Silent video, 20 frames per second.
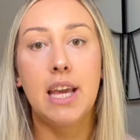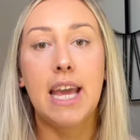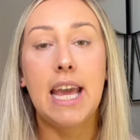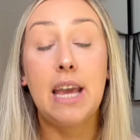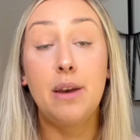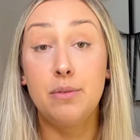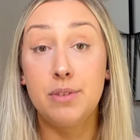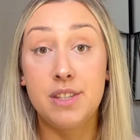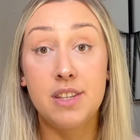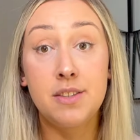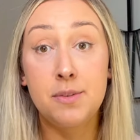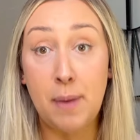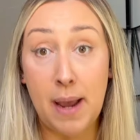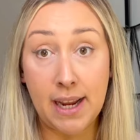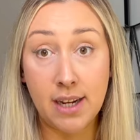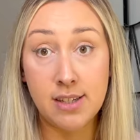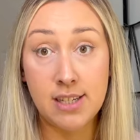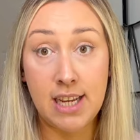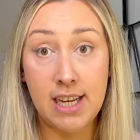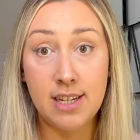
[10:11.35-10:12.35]
It was
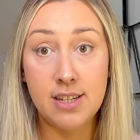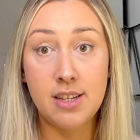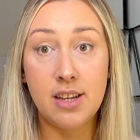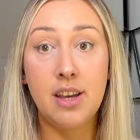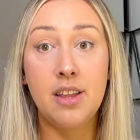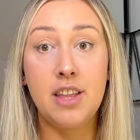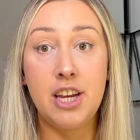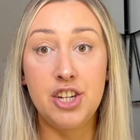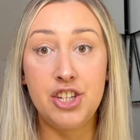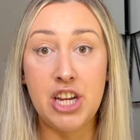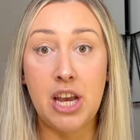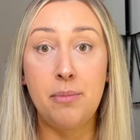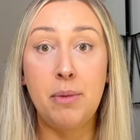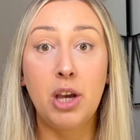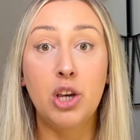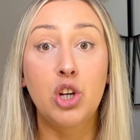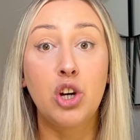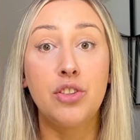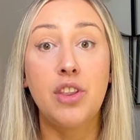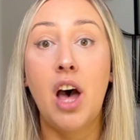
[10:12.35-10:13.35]
suspected that Jemma
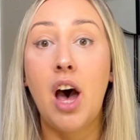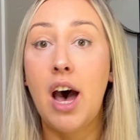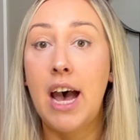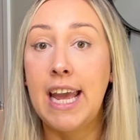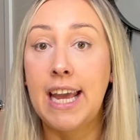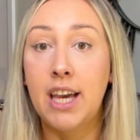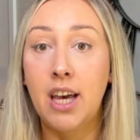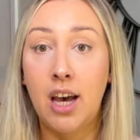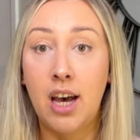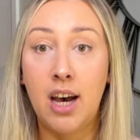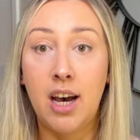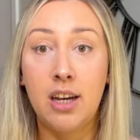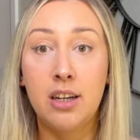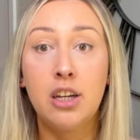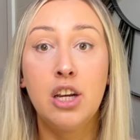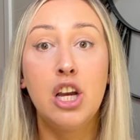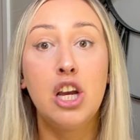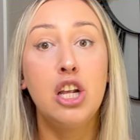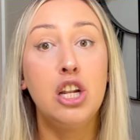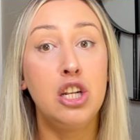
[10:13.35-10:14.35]
got the hire car,
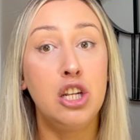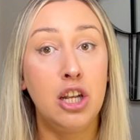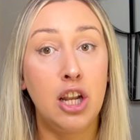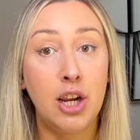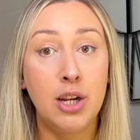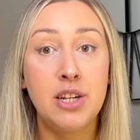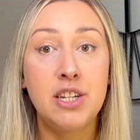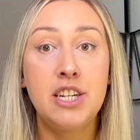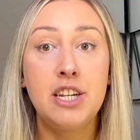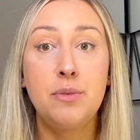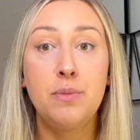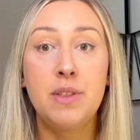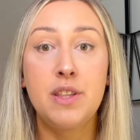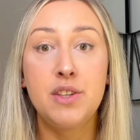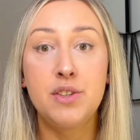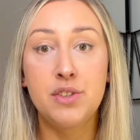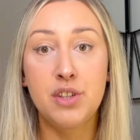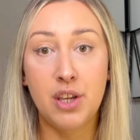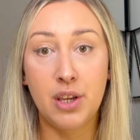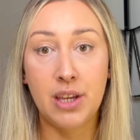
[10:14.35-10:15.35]
loaded it with a
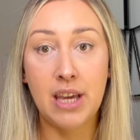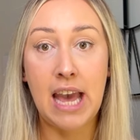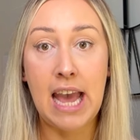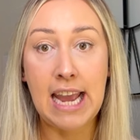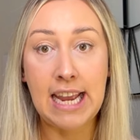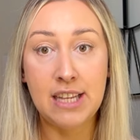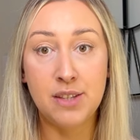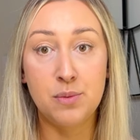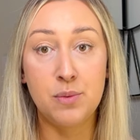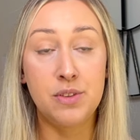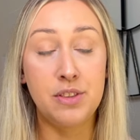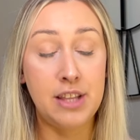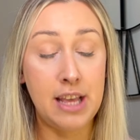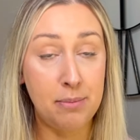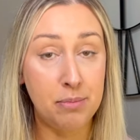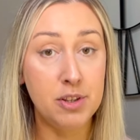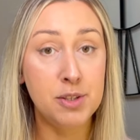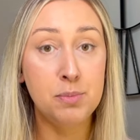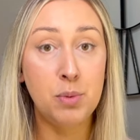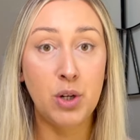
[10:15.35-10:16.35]
suitcase with
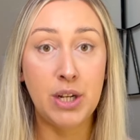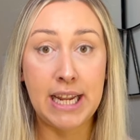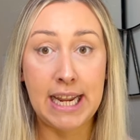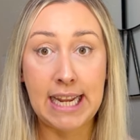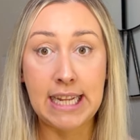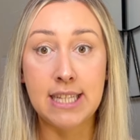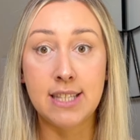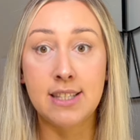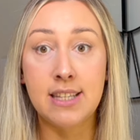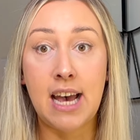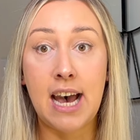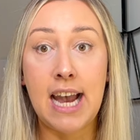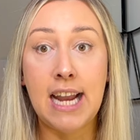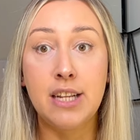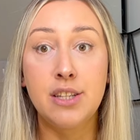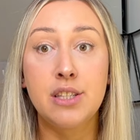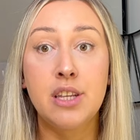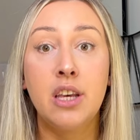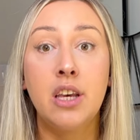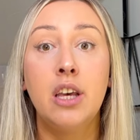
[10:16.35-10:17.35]
Deborah's body inside,
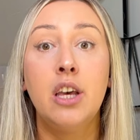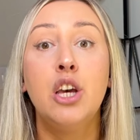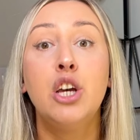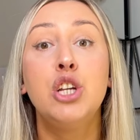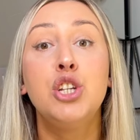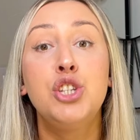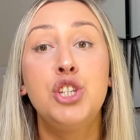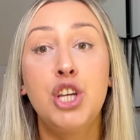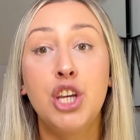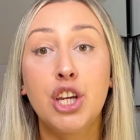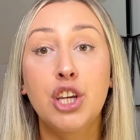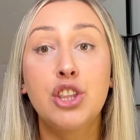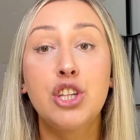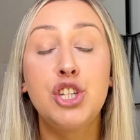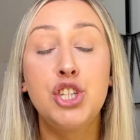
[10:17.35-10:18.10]
took the